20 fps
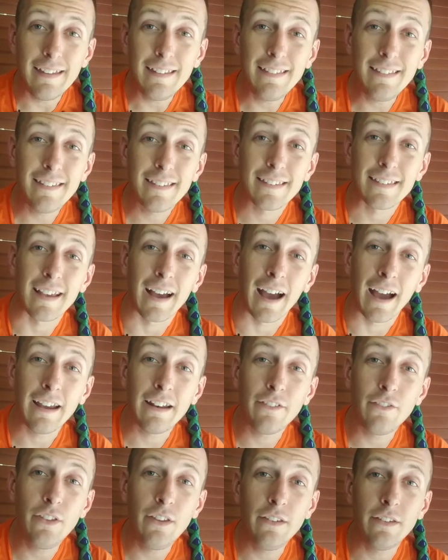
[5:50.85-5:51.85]

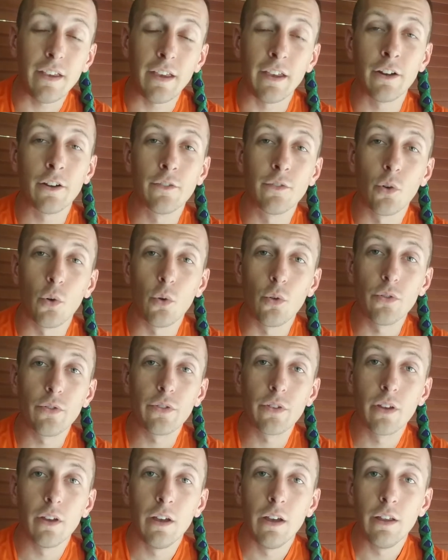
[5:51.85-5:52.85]
Inside of these
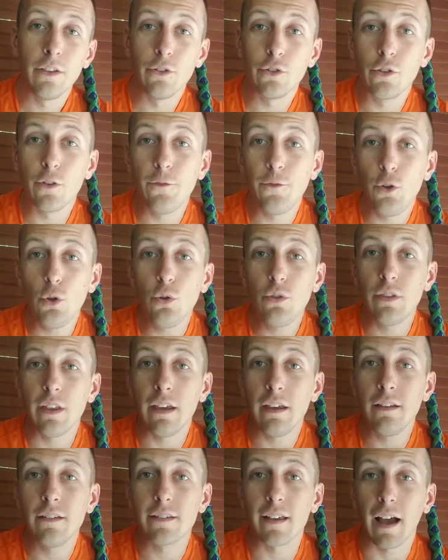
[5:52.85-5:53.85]
intervals, there's a few
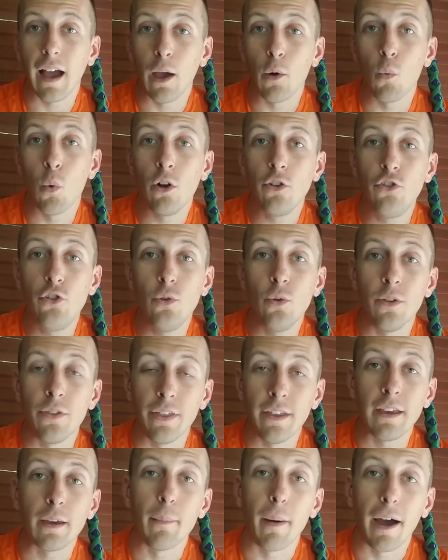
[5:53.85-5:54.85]
things I want you to
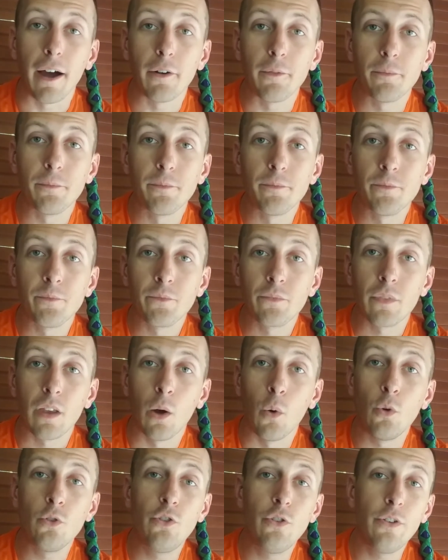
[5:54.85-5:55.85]
think about.
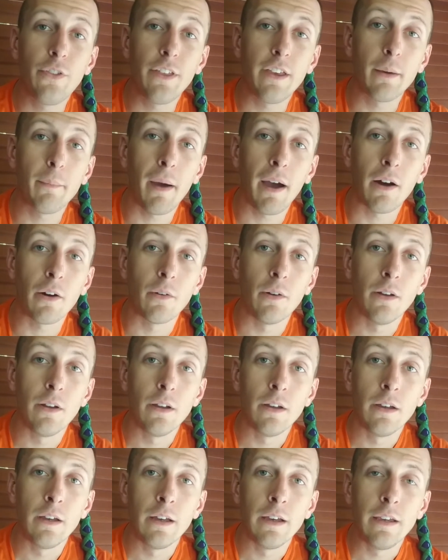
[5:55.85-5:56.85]
I want you to think about,
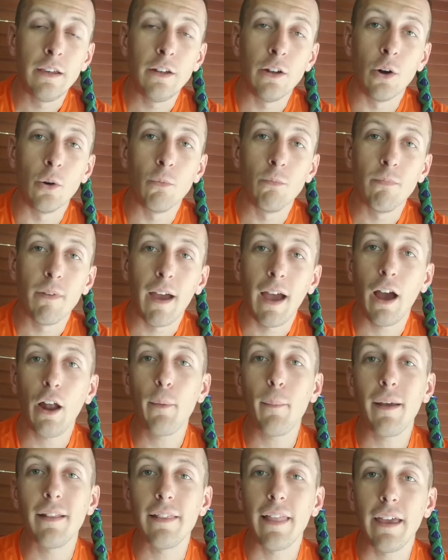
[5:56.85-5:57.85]
you know, how
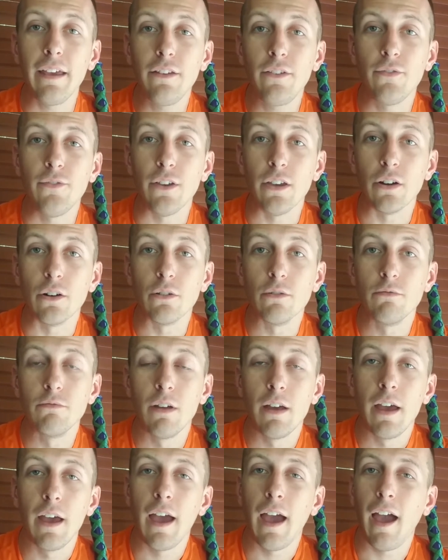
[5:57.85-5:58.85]
do my legs feel?
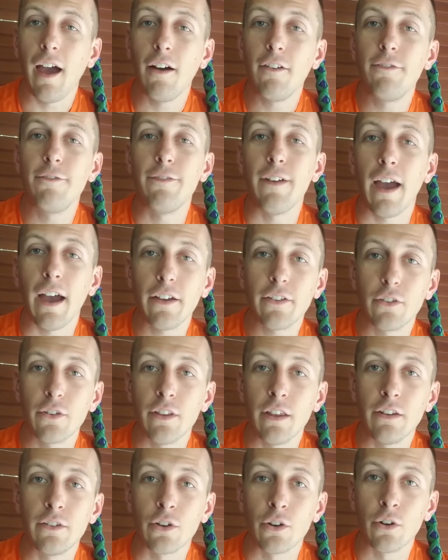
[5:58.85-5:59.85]
How fast
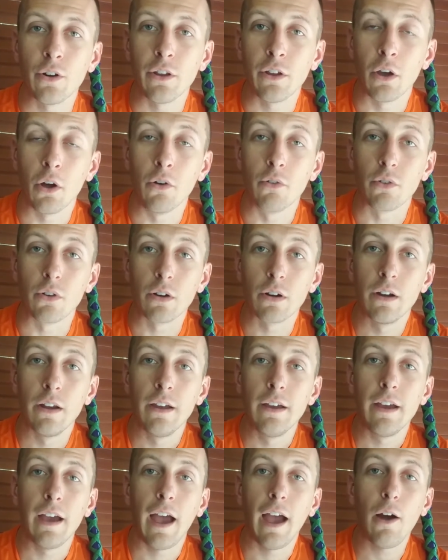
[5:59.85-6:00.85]
are they turning over?
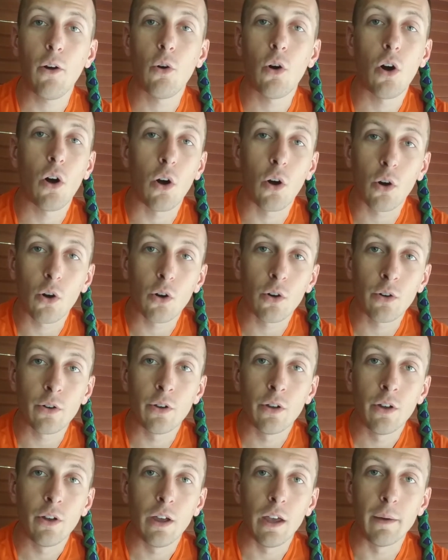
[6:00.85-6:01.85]
How
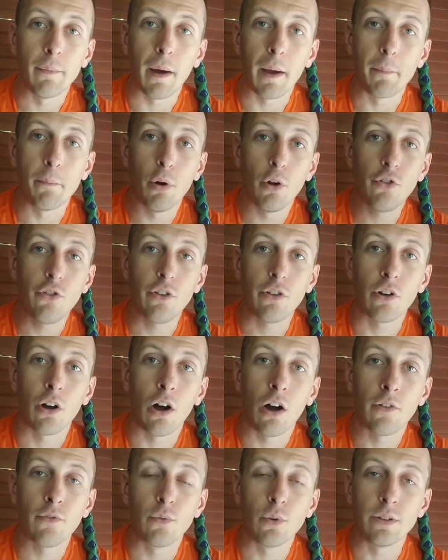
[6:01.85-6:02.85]
hard am I pushing
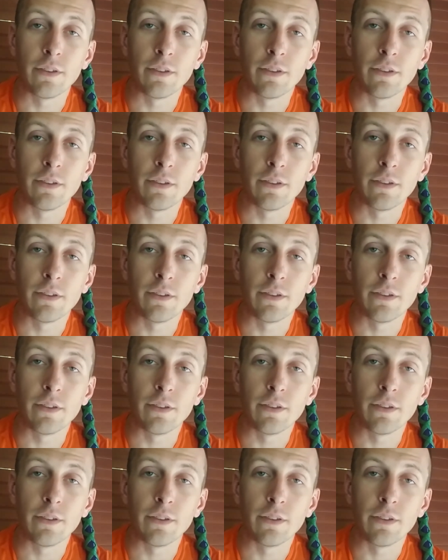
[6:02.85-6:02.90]
off